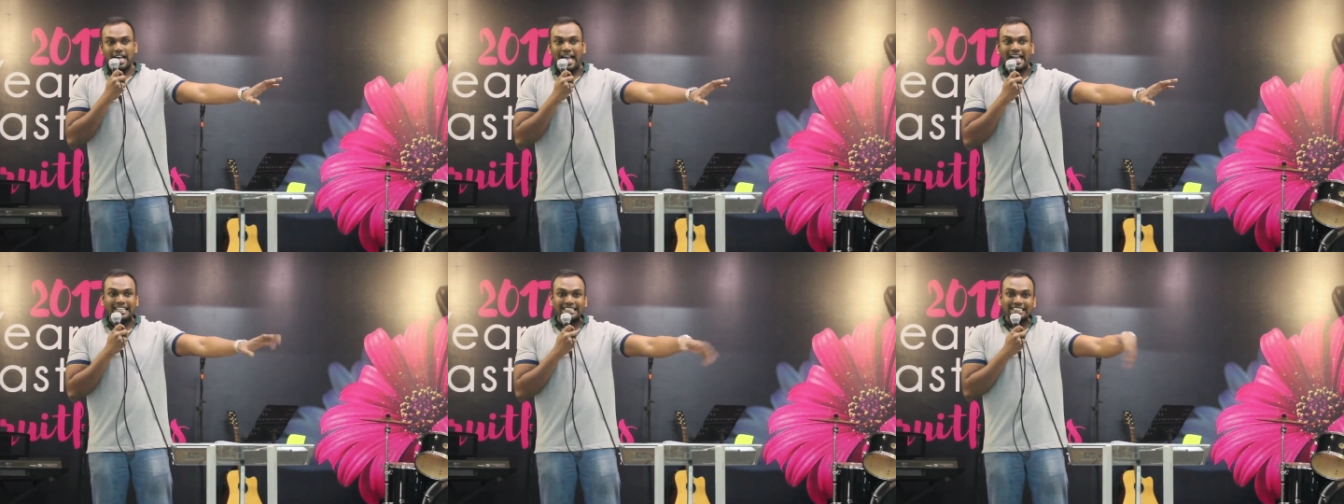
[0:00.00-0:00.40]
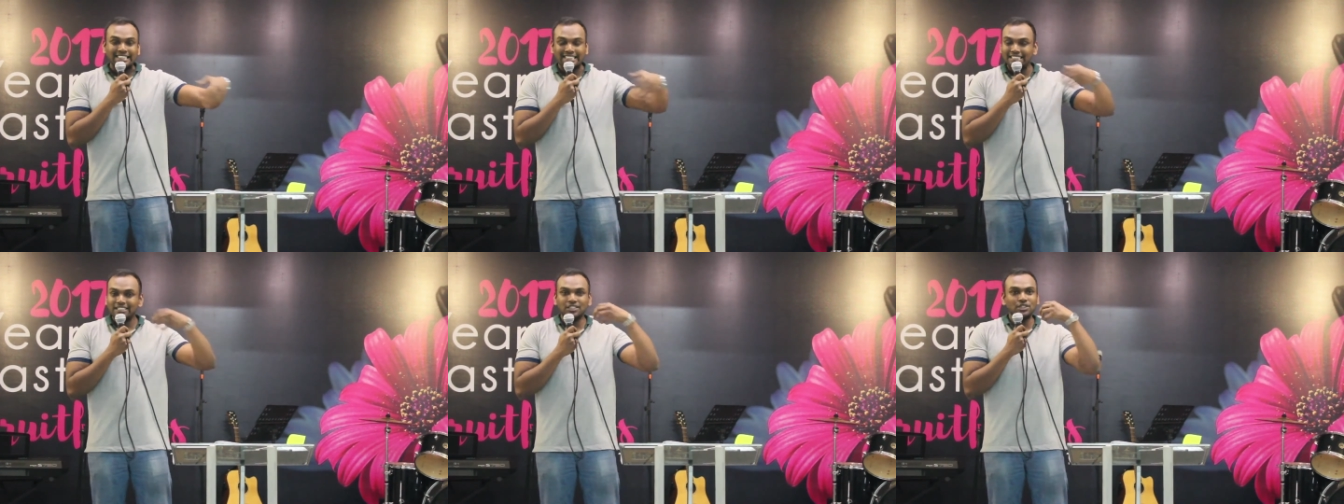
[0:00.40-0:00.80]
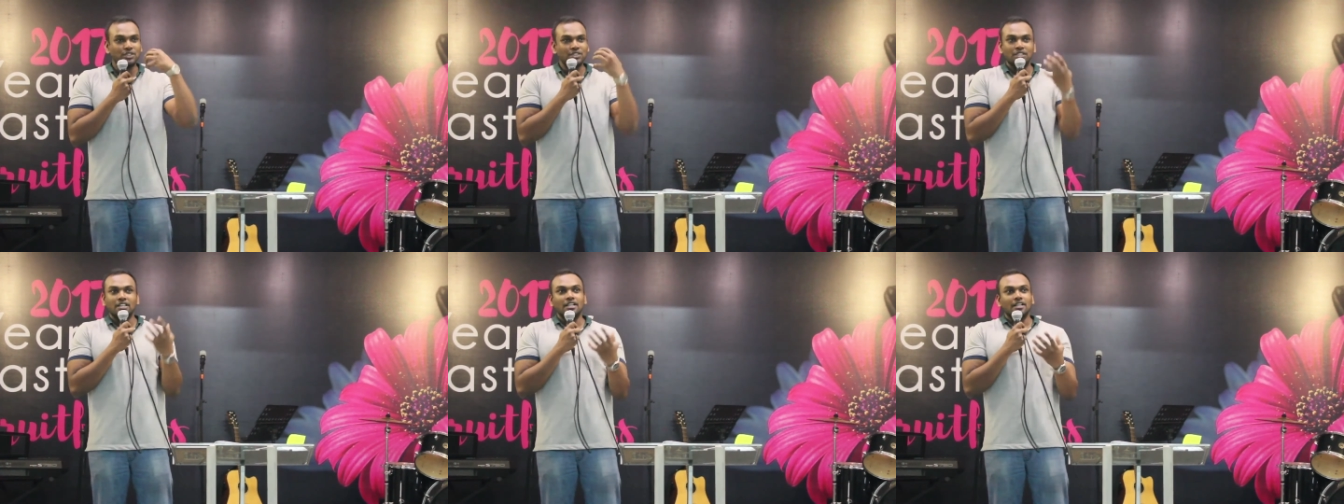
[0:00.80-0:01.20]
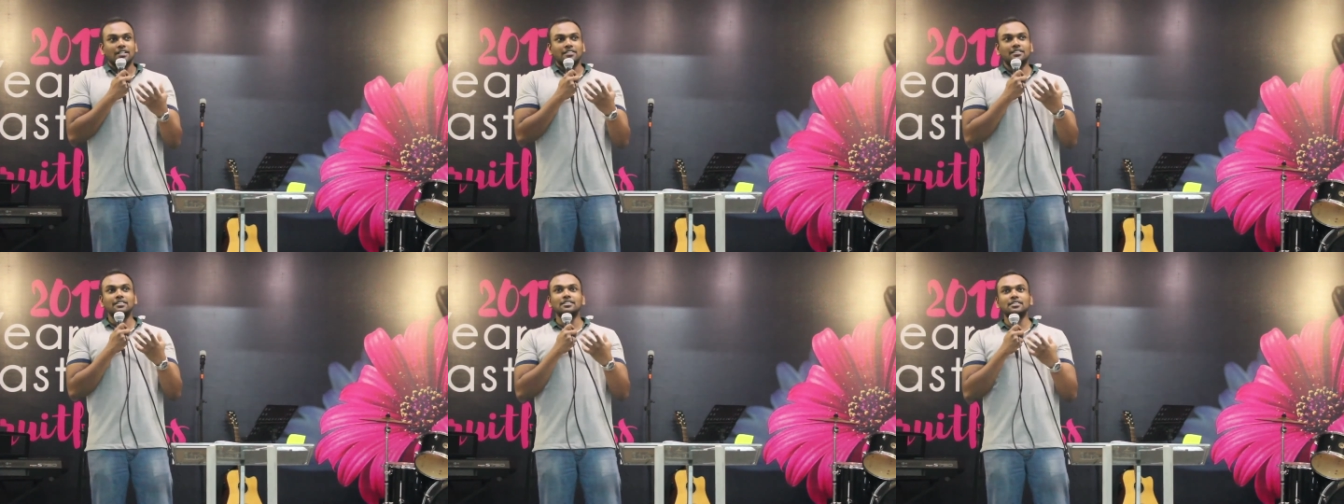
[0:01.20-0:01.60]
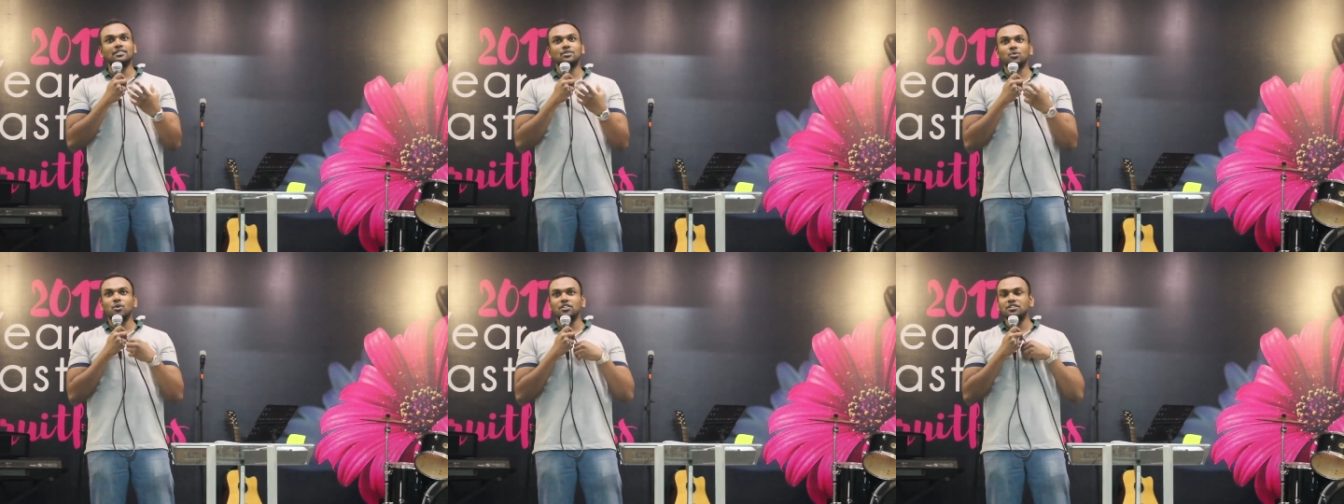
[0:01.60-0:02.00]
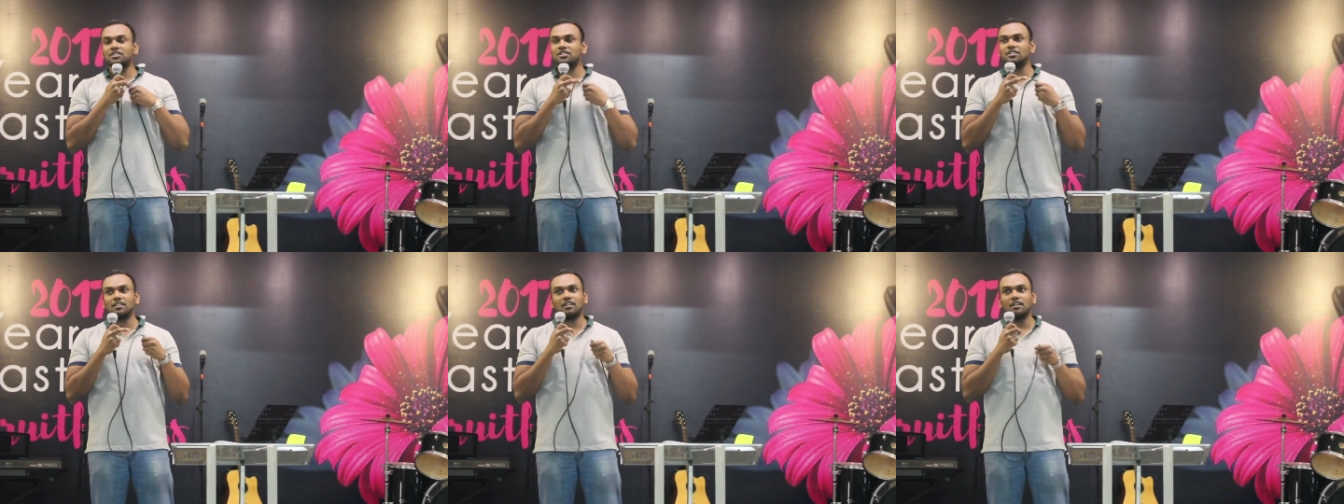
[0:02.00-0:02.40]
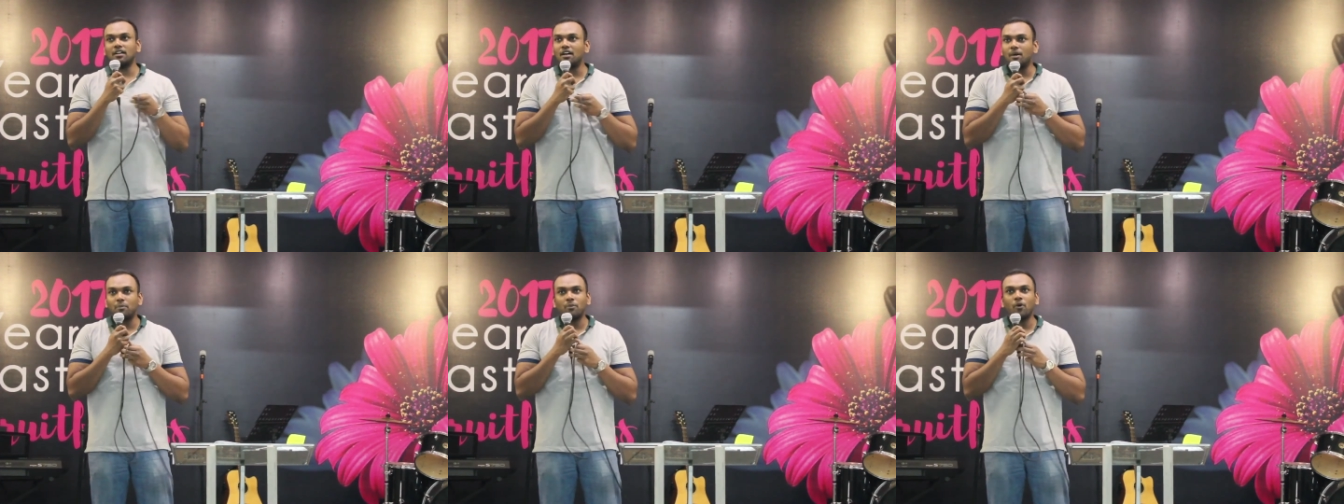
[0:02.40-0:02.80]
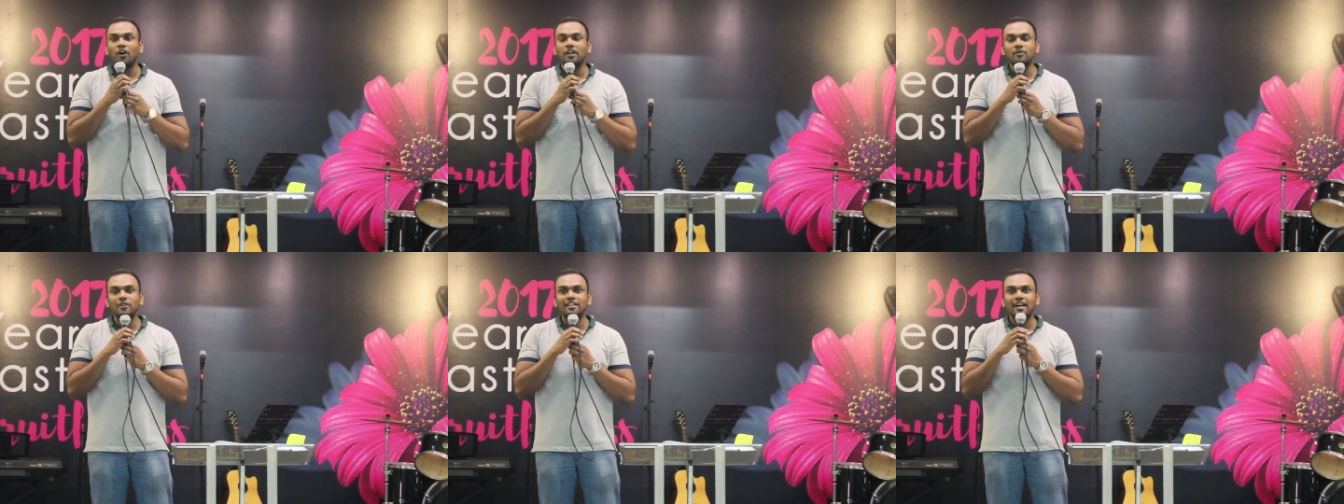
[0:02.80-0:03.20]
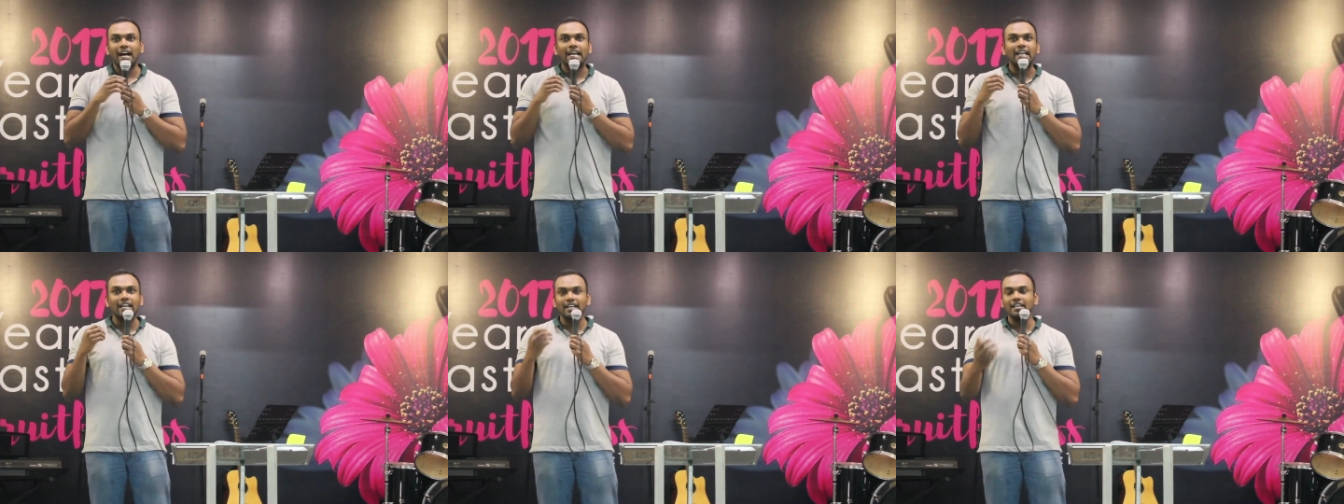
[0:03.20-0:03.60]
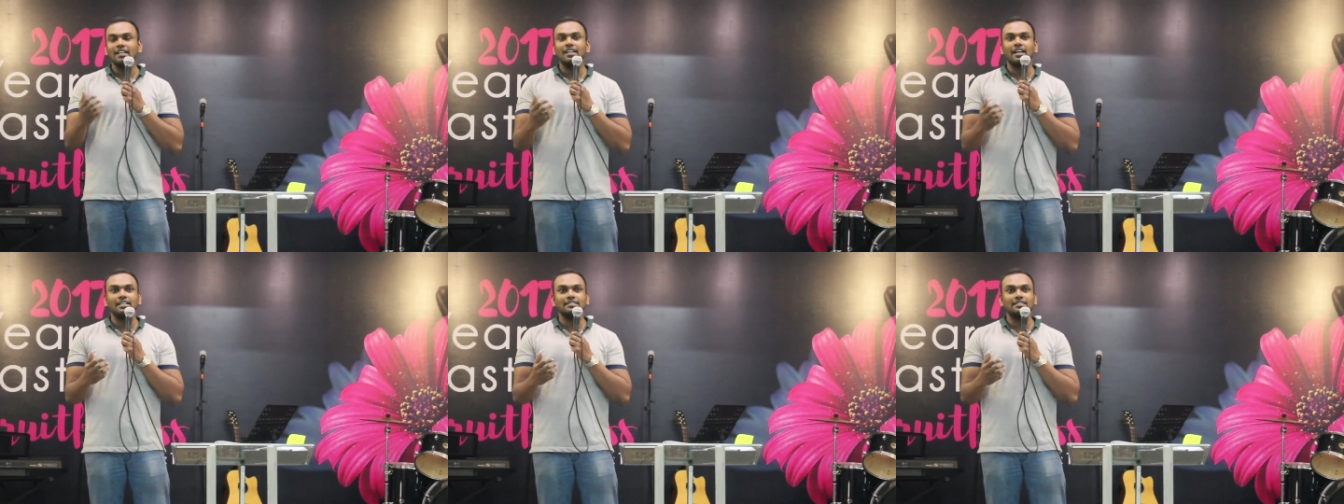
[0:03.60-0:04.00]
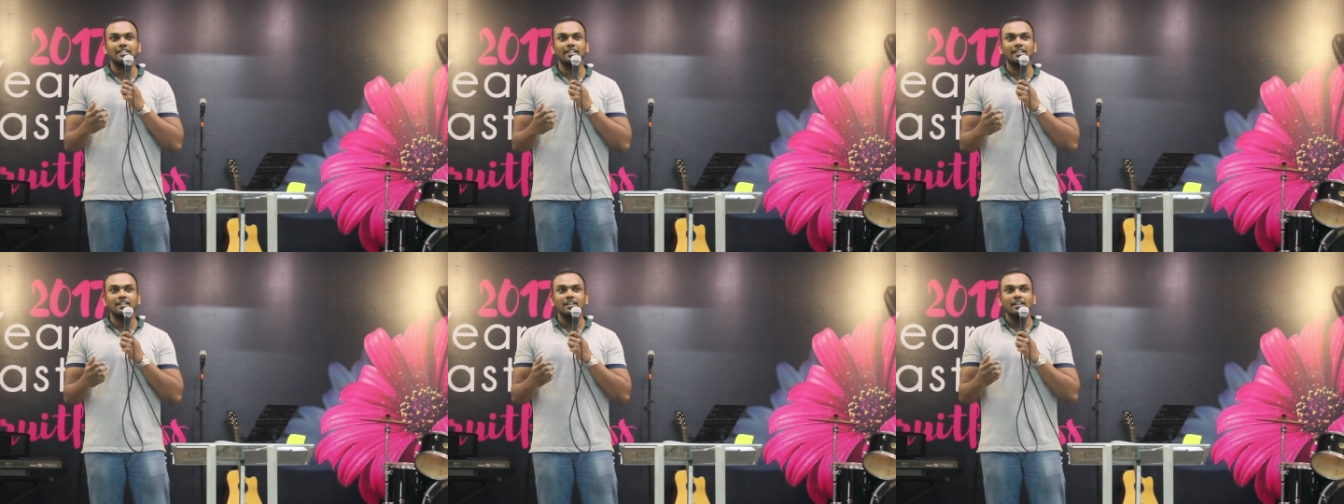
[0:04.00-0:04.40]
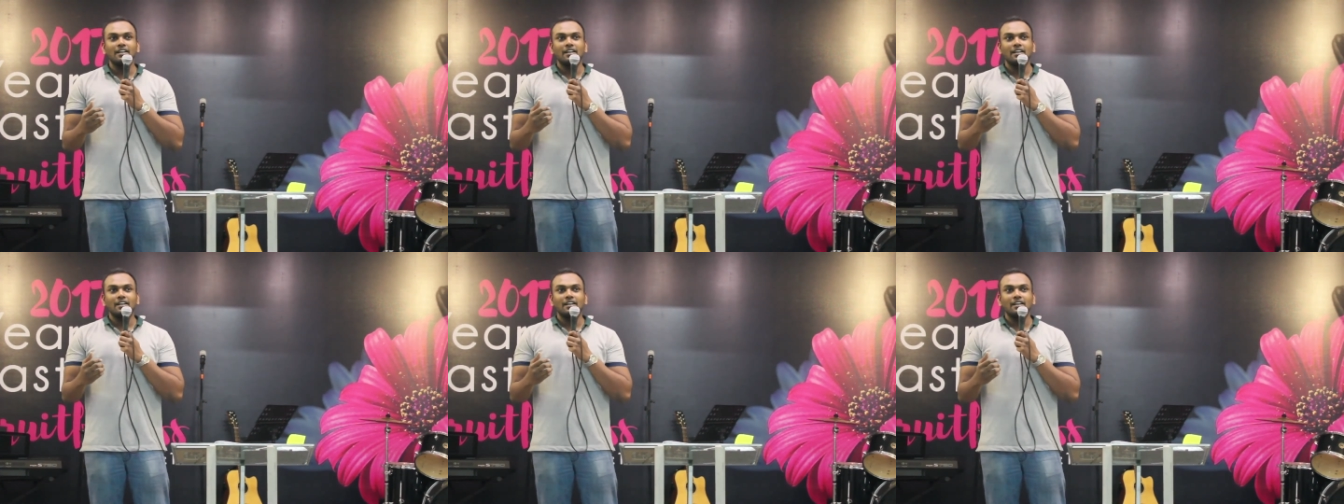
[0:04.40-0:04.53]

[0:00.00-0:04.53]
And this this was a point when I realized like